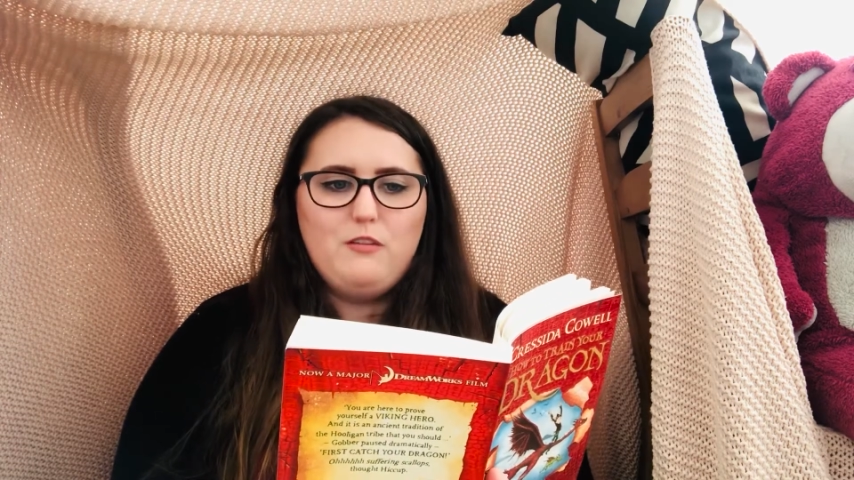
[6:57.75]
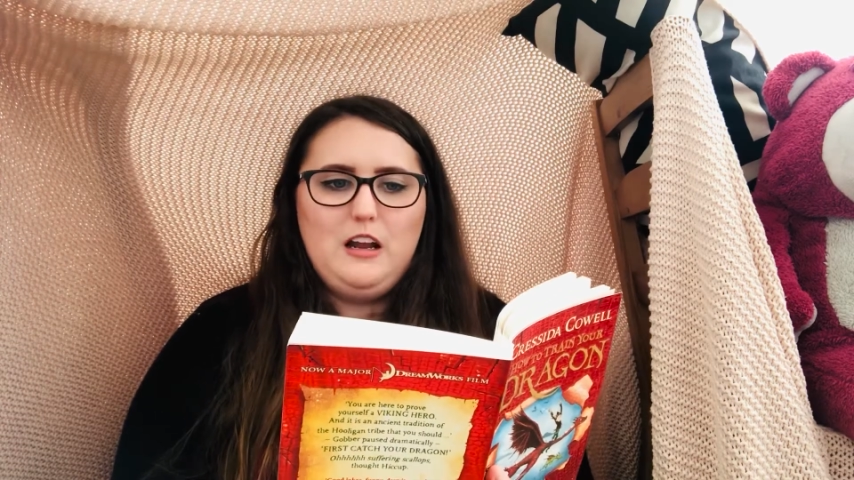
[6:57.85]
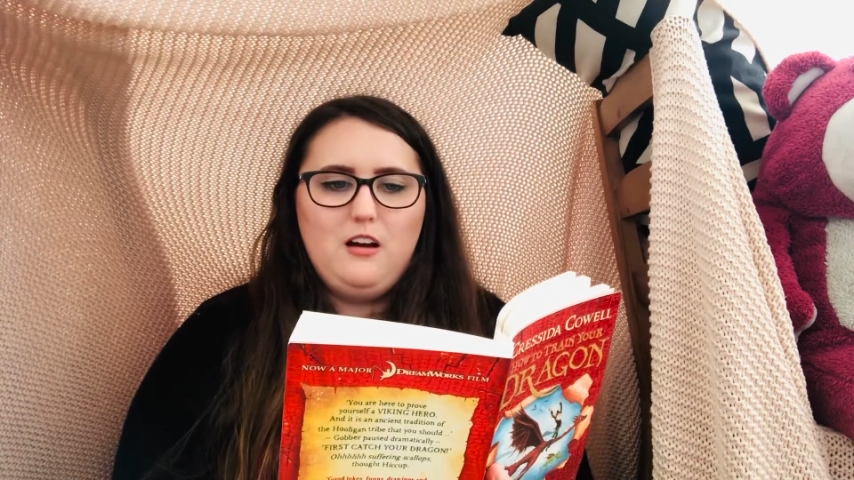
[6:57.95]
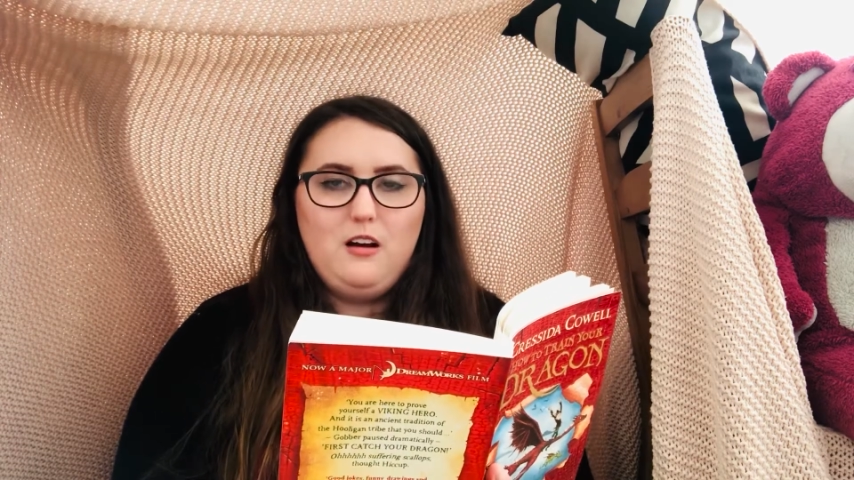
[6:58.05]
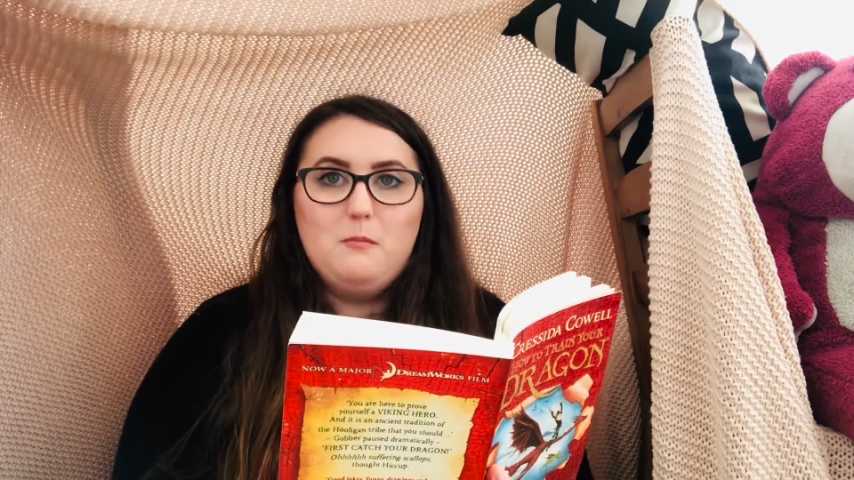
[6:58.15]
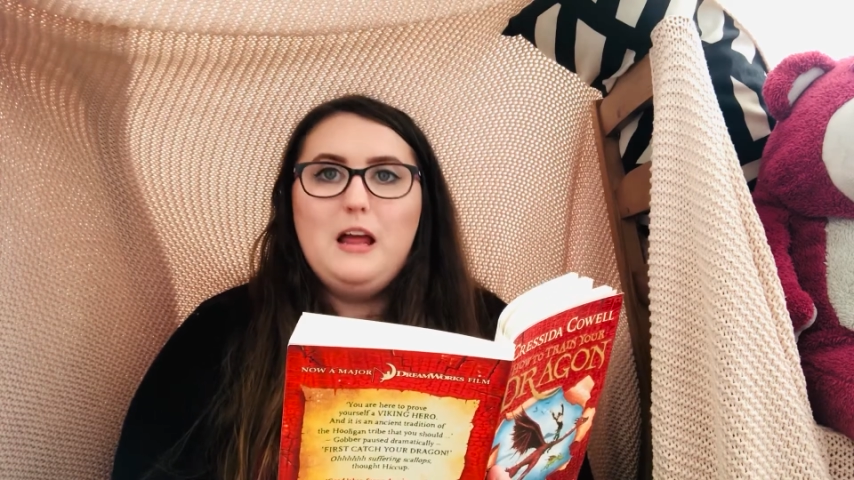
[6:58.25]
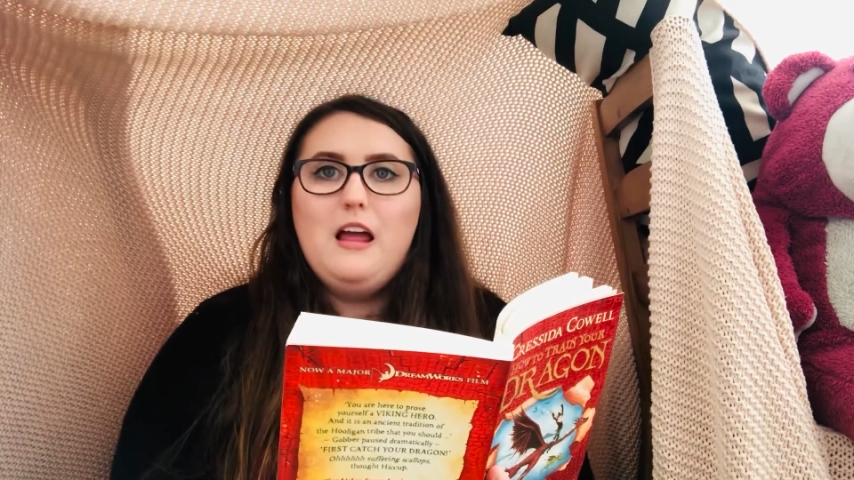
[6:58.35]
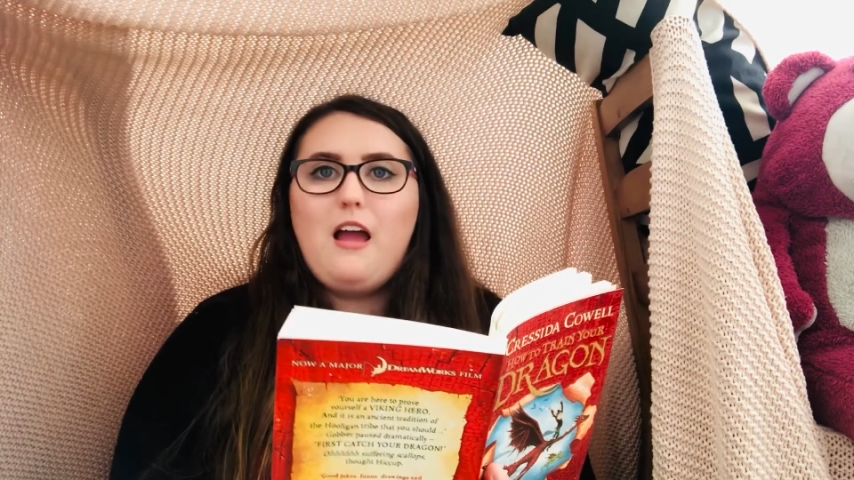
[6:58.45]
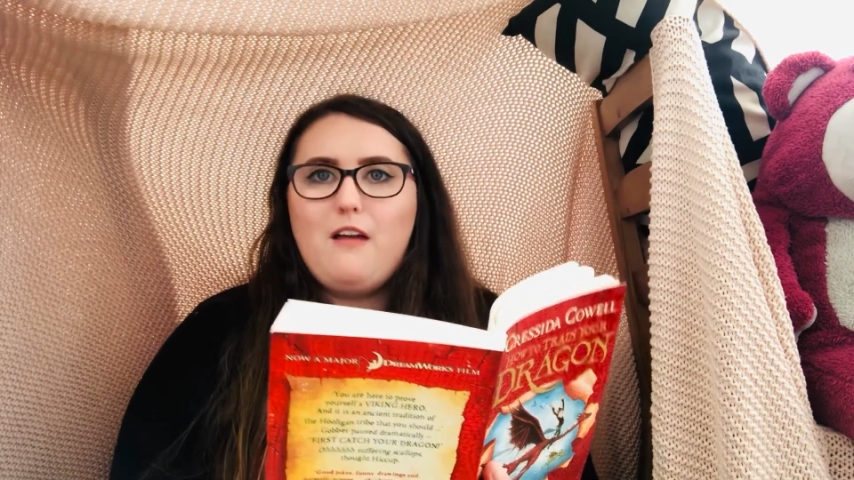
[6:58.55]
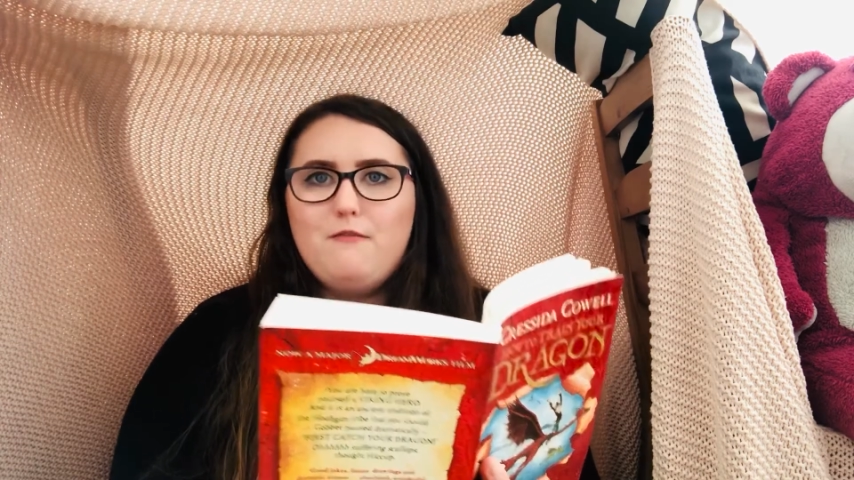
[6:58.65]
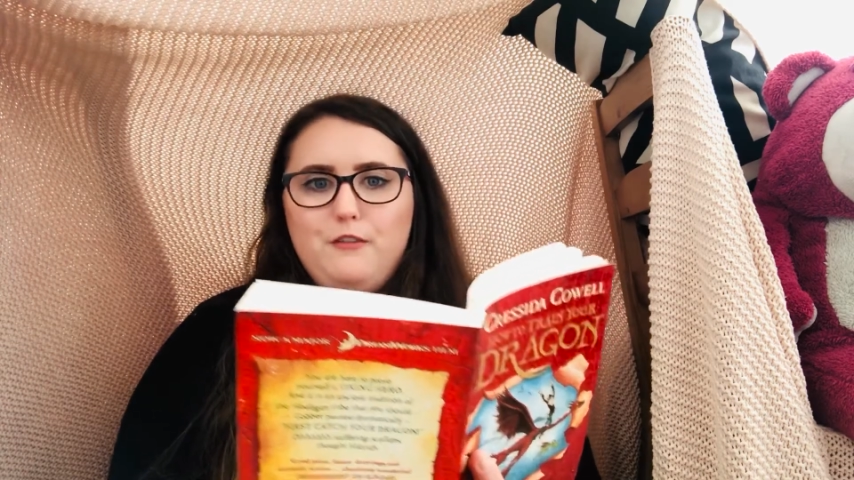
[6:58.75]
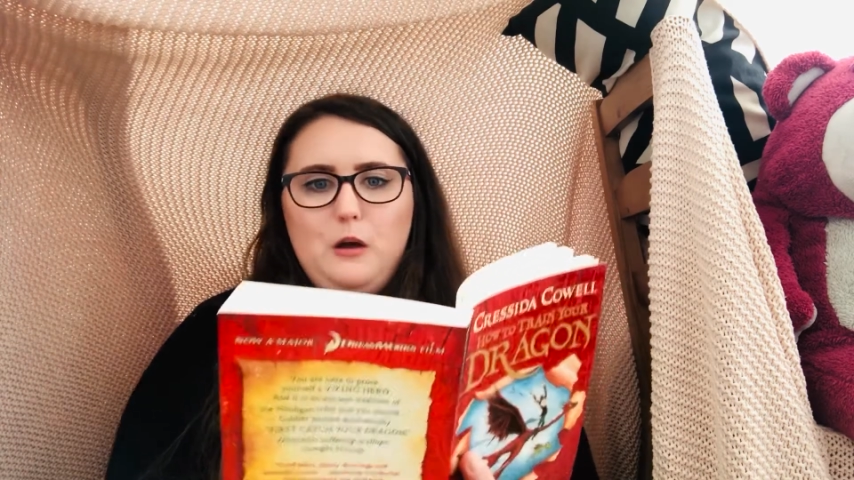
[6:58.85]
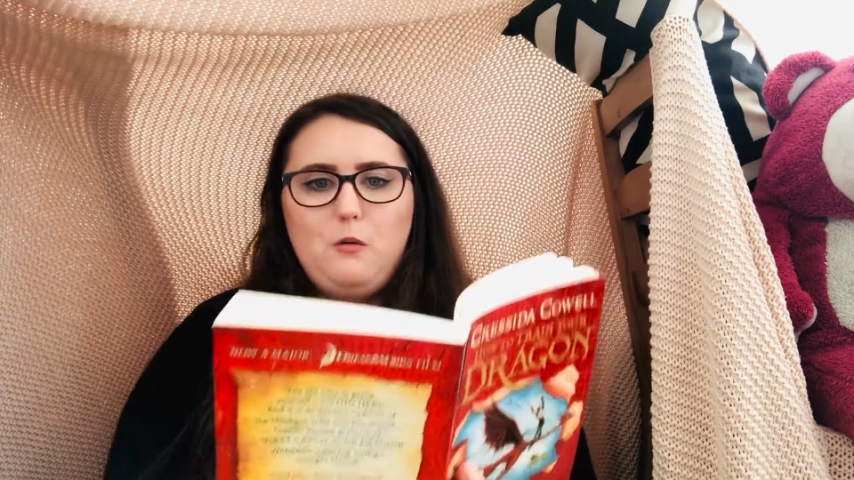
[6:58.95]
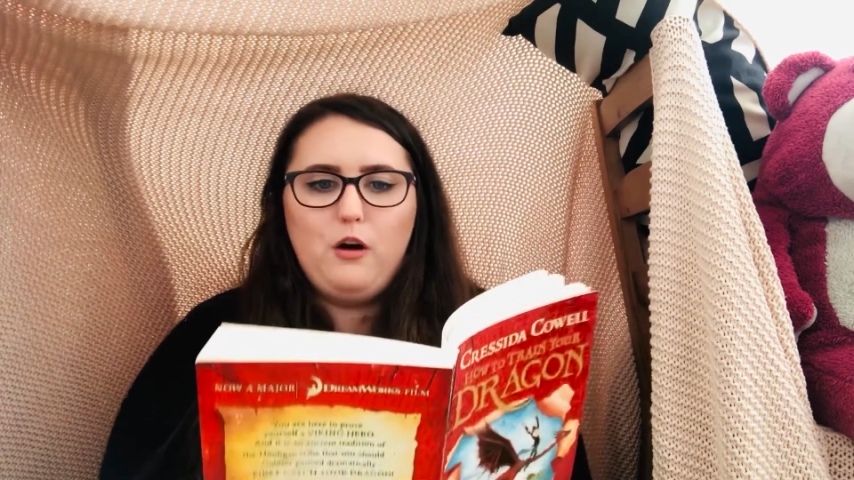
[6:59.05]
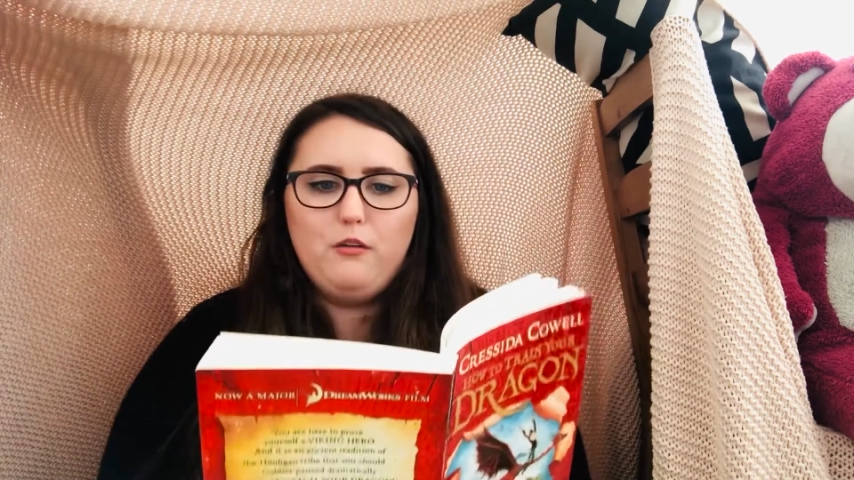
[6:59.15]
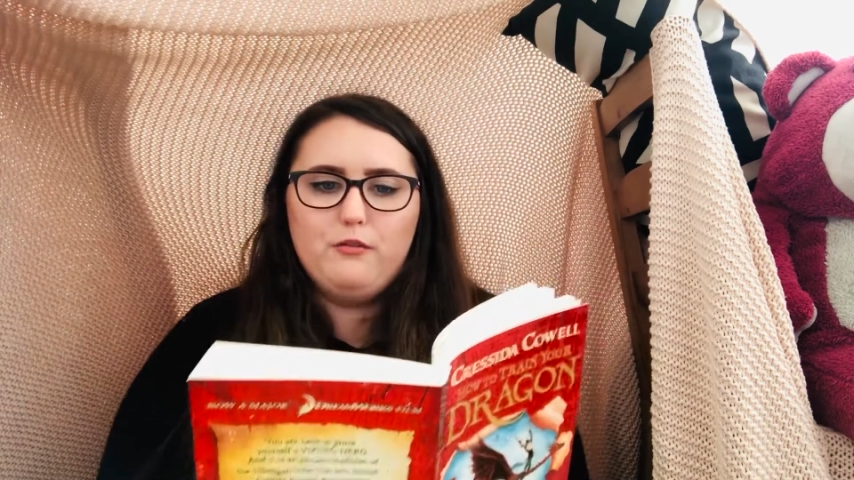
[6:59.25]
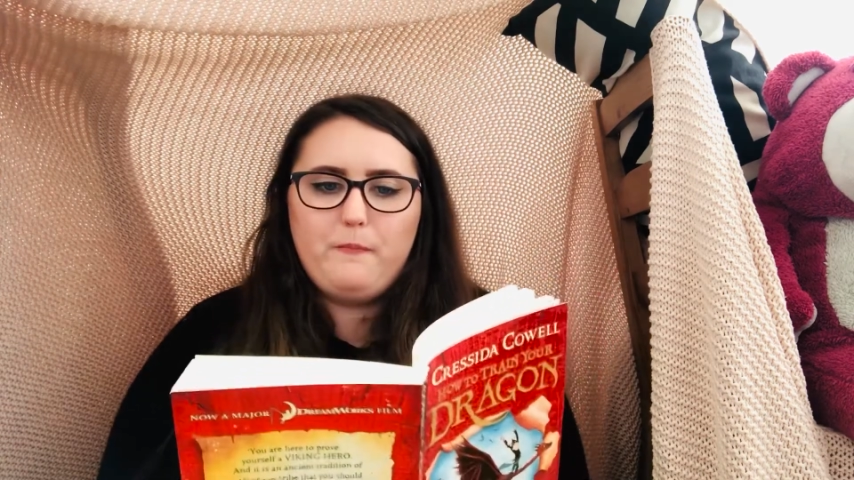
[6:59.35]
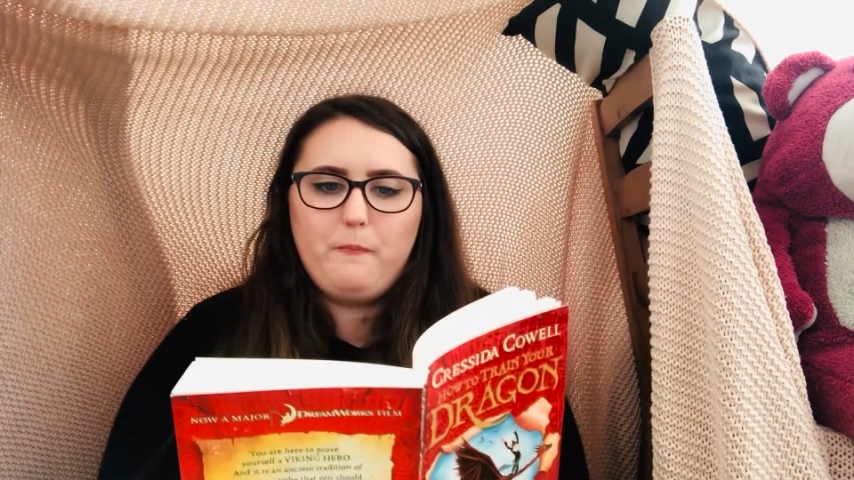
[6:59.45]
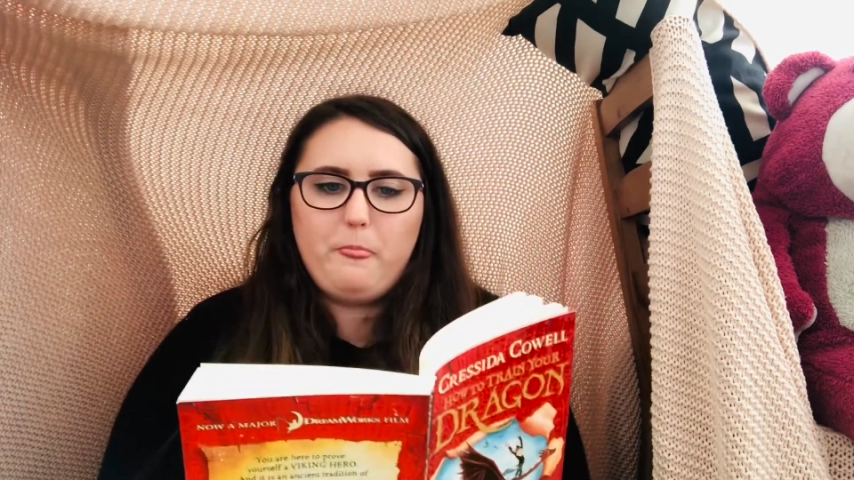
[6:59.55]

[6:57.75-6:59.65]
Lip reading: alarm and flew off.